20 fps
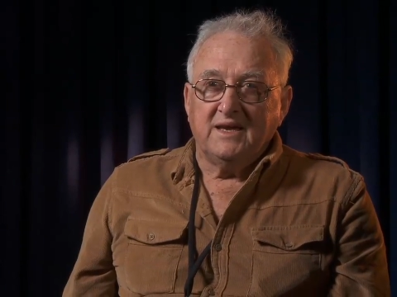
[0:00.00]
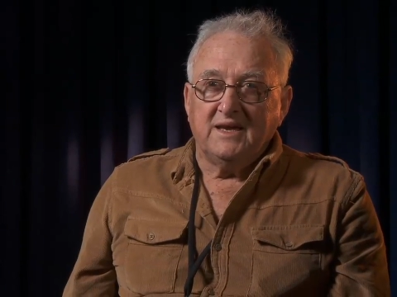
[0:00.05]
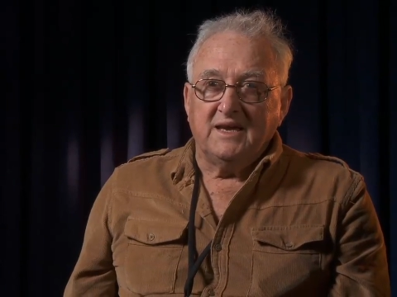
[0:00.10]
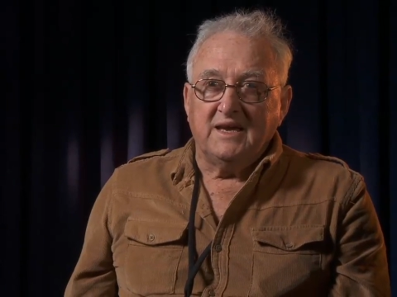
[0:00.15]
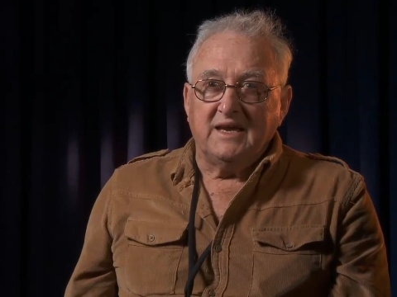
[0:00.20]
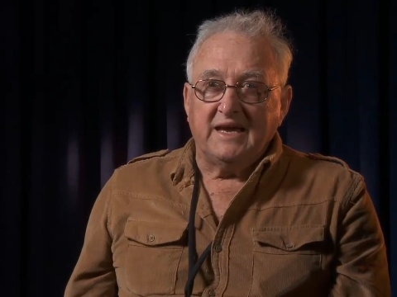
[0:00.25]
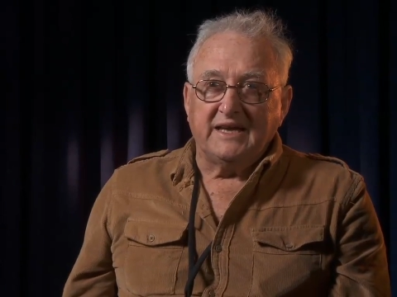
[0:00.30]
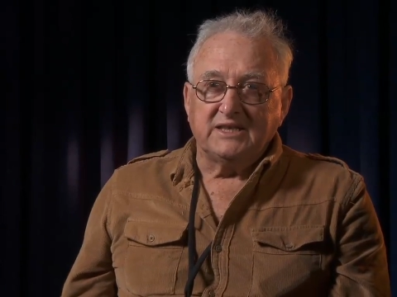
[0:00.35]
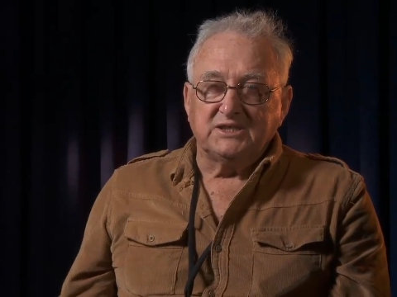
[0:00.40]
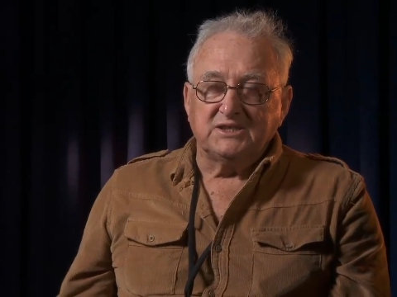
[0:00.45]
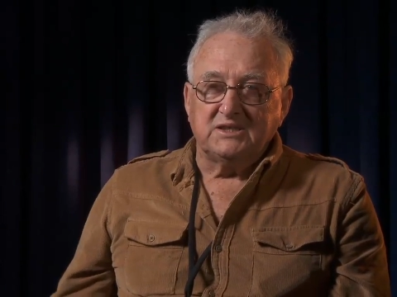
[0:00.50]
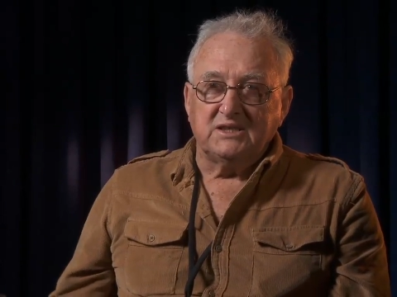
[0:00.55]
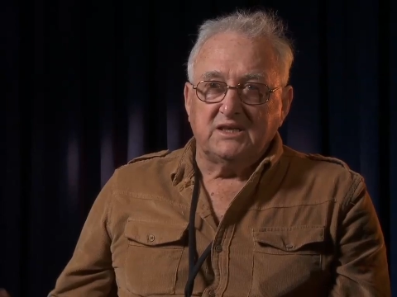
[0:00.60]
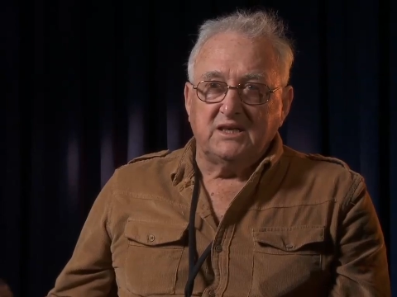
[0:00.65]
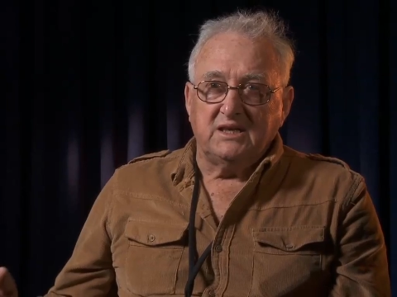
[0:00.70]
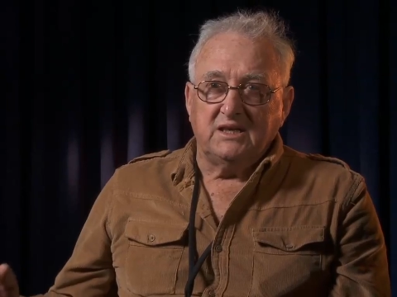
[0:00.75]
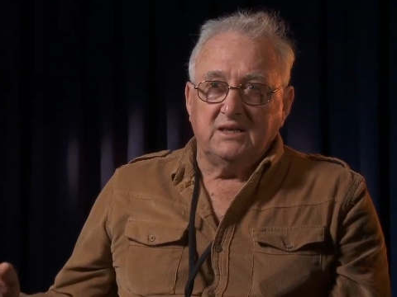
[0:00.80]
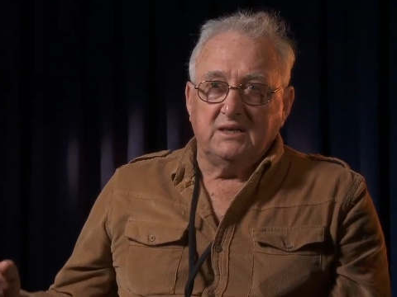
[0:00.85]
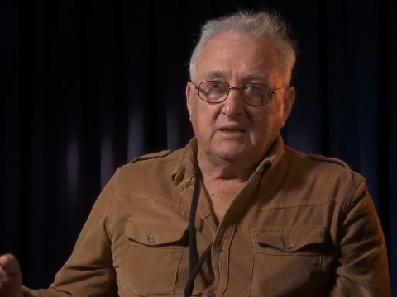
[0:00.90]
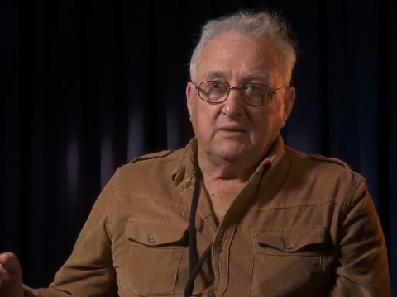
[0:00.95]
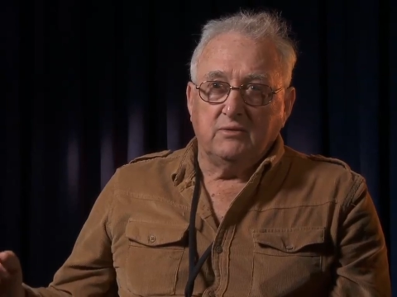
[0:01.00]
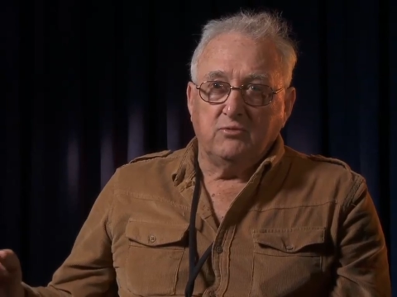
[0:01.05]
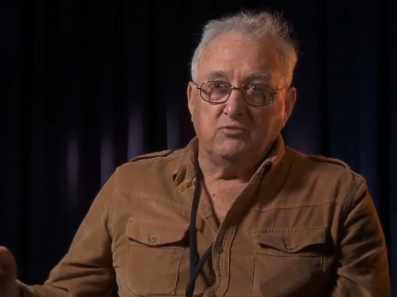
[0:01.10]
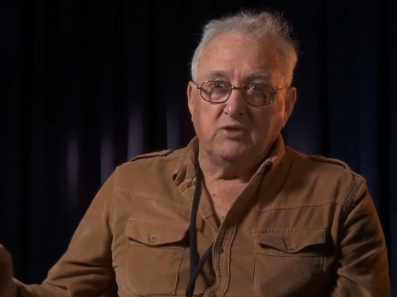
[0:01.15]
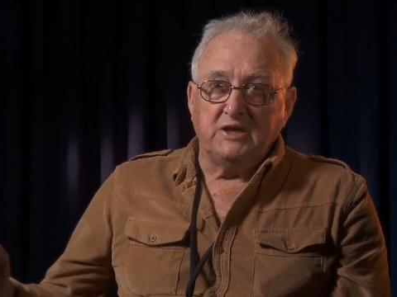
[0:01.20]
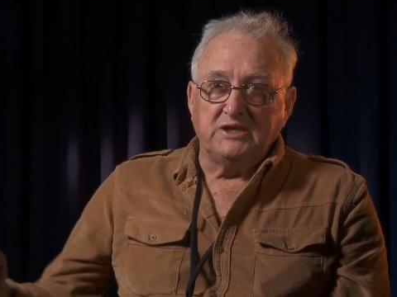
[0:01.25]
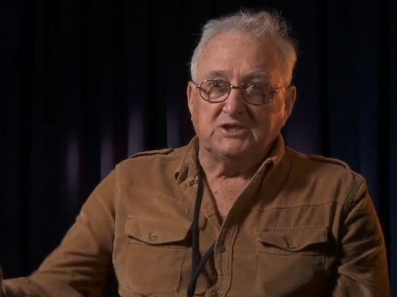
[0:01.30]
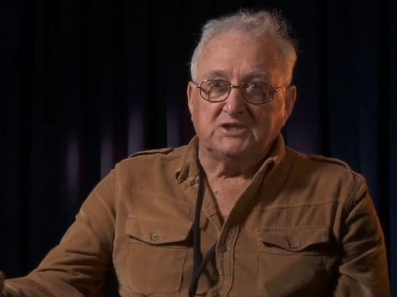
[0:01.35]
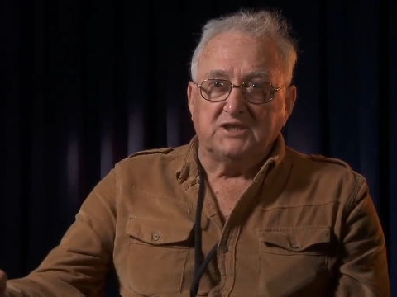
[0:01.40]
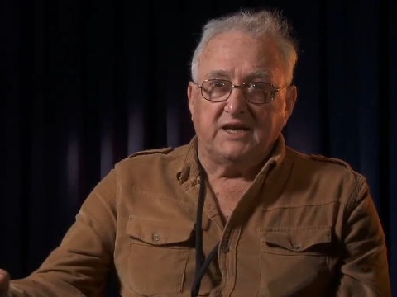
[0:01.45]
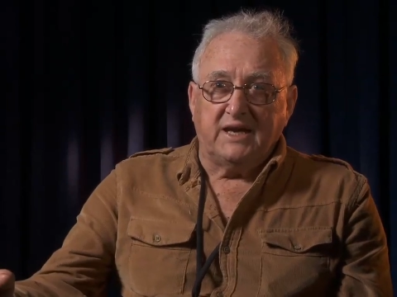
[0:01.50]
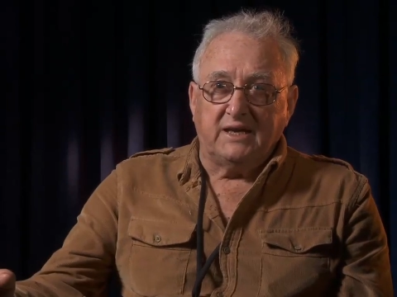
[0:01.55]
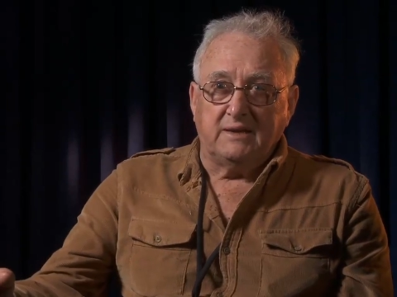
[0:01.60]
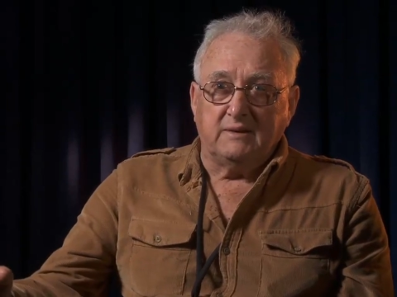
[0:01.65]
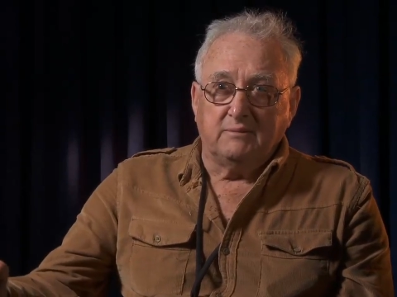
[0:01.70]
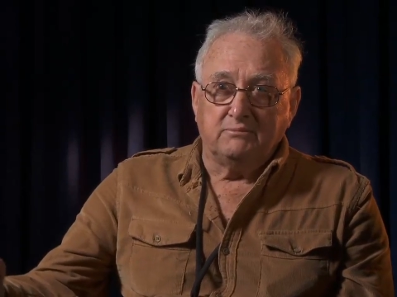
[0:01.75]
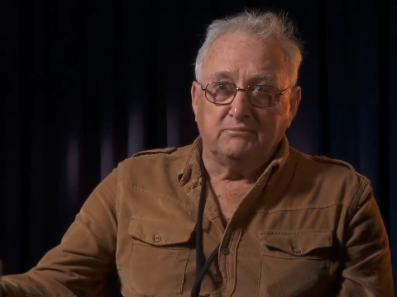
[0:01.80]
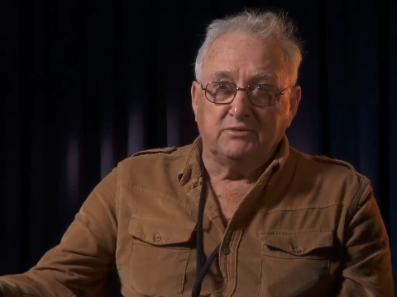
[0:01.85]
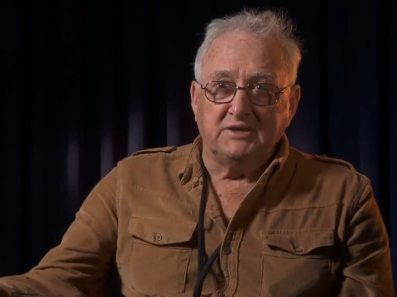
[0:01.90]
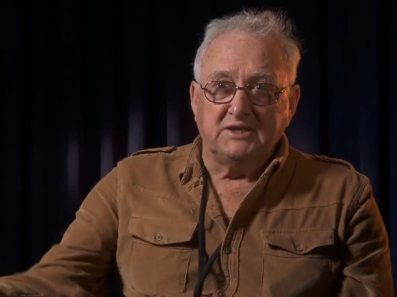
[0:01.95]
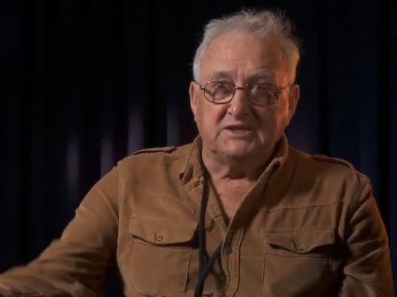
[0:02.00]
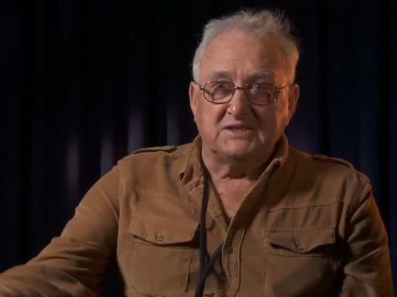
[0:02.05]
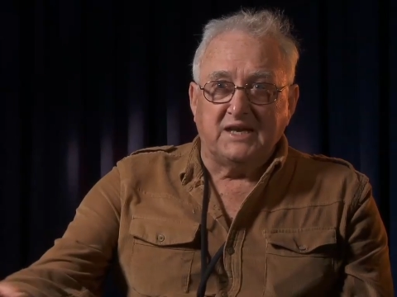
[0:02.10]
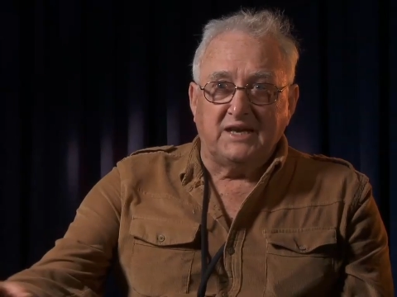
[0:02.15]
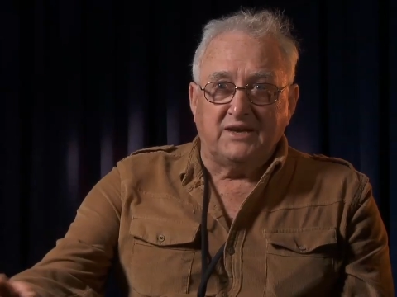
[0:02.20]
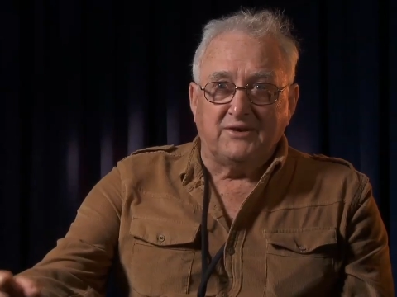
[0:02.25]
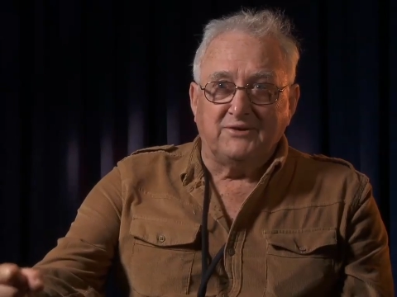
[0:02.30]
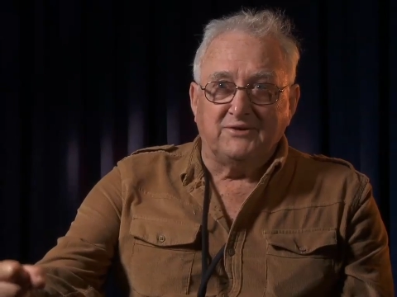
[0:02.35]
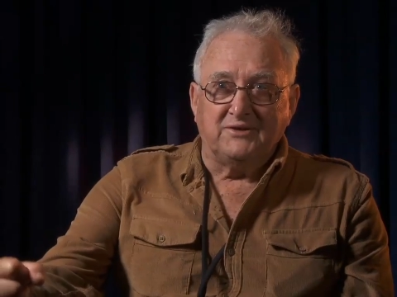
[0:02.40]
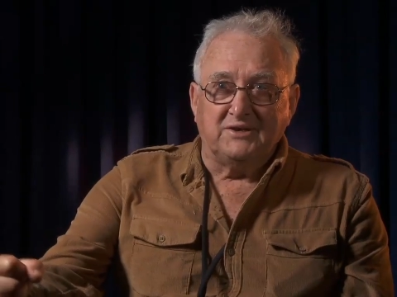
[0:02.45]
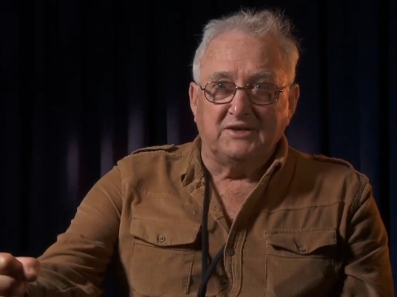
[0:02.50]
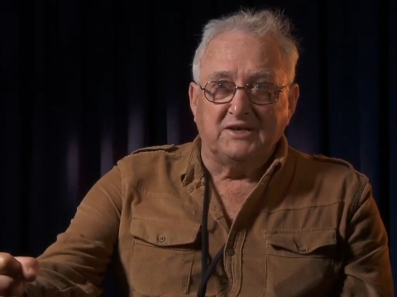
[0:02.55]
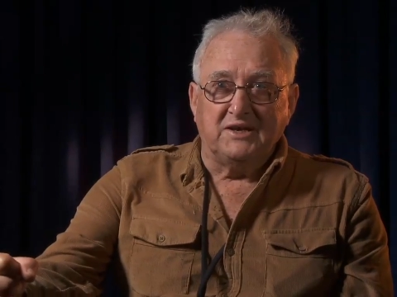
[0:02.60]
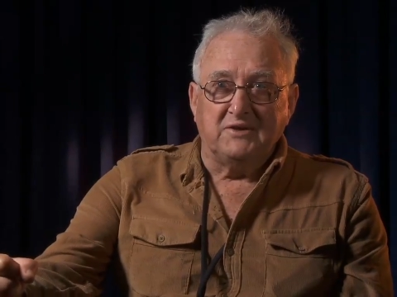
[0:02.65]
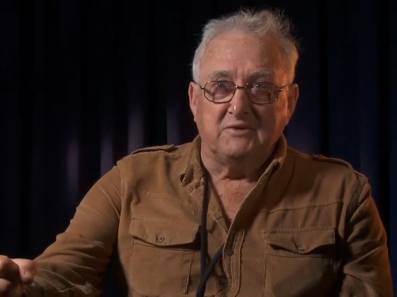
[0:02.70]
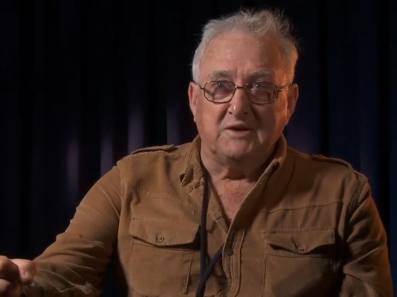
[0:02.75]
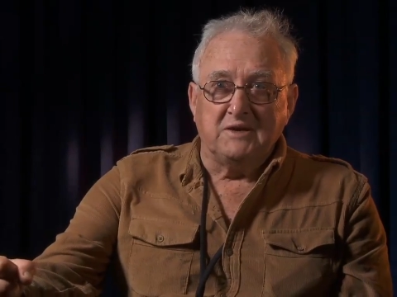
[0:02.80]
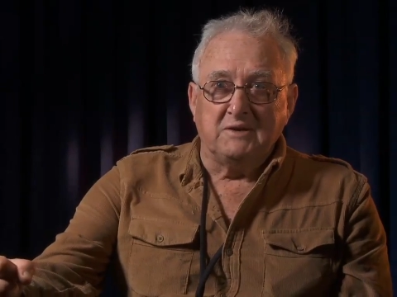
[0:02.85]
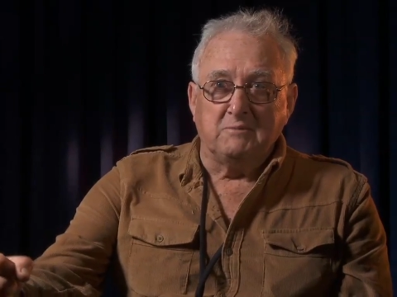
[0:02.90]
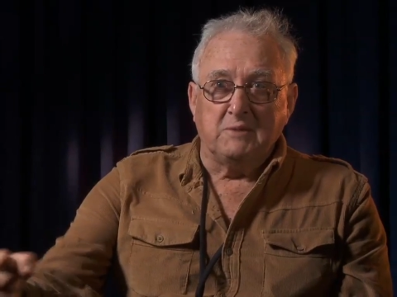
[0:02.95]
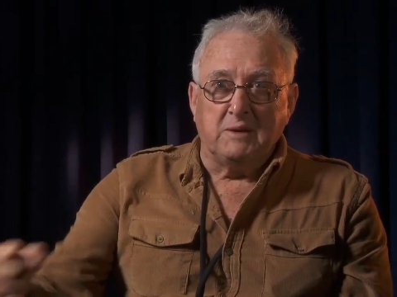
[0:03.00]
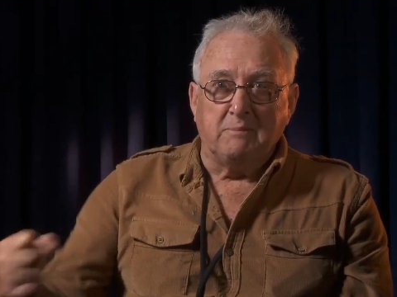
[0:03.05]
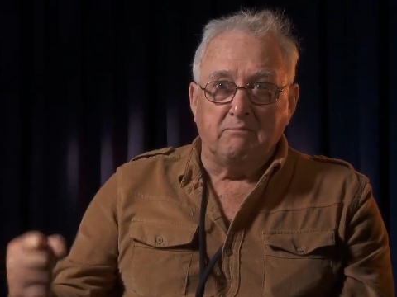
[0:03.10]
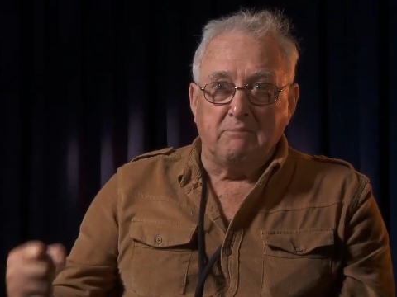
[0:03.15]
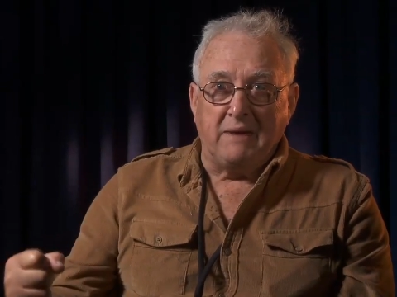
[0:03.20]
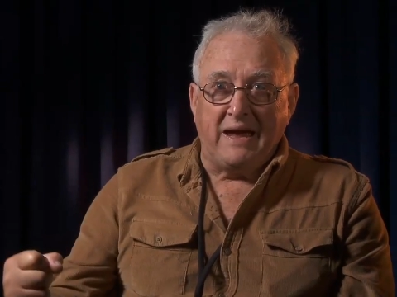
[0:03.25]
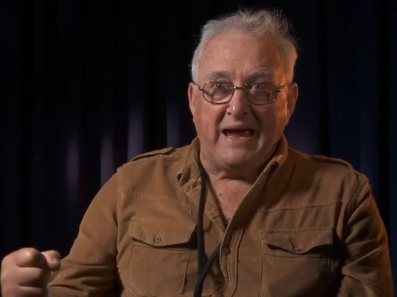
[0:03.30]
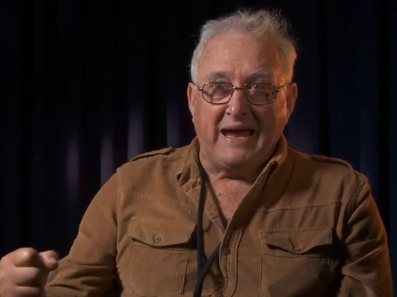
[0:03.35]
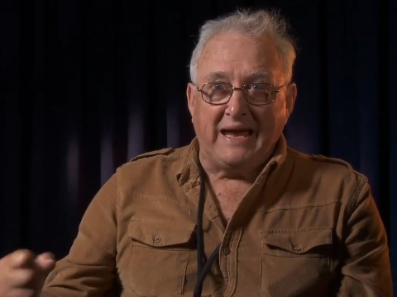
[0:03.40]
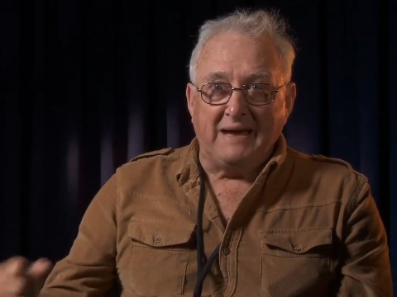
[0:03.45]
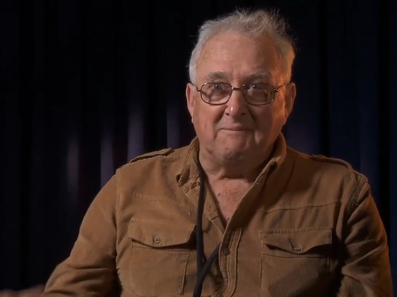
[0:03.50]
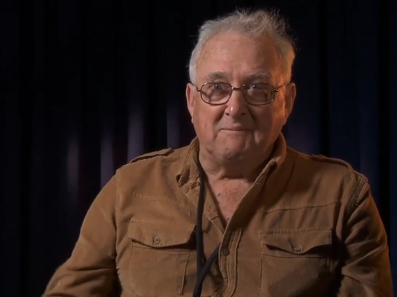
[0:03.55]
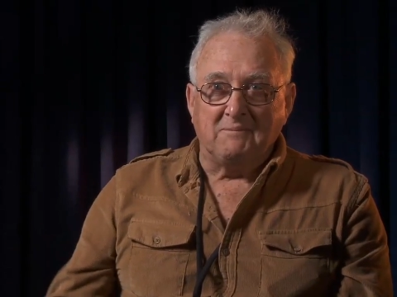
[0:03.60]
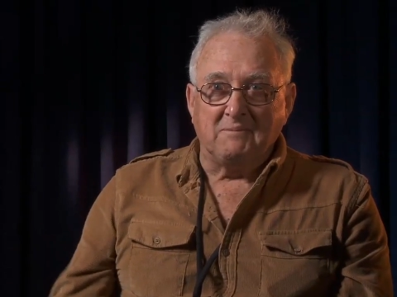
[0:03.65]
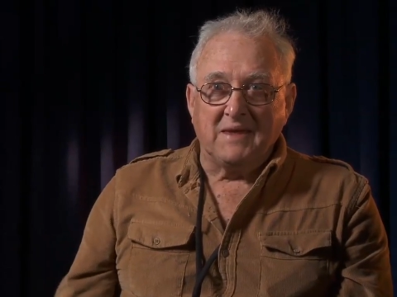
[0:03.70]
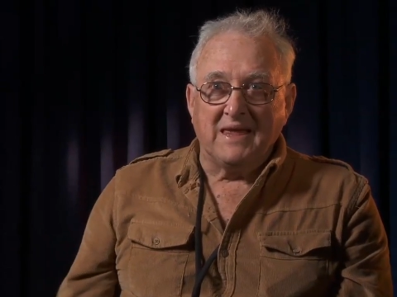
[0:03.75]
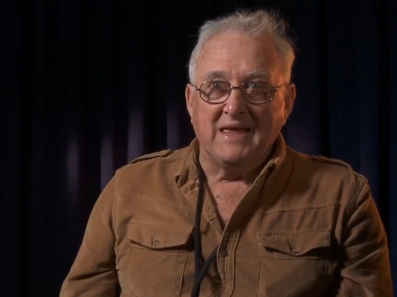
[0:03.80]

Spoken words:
He actually reached out, put his hand through the D-ring and went bang.